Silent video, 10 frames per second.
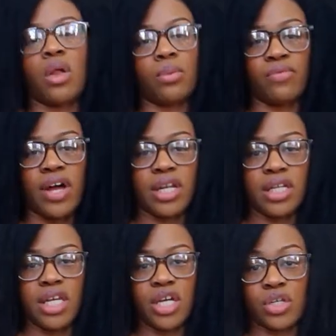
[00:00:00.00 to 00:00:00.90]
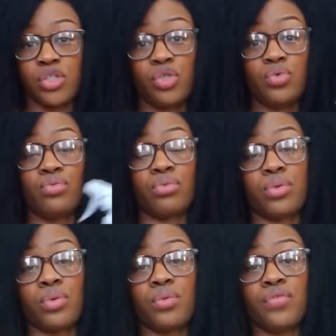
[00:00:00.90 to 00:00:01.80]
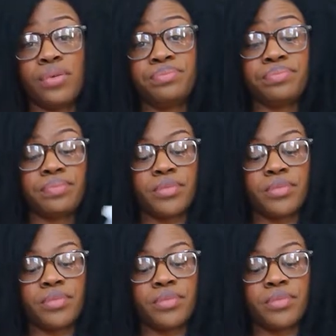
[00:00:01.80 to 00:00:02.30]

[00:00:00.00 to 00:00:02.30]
will provide a link to Grove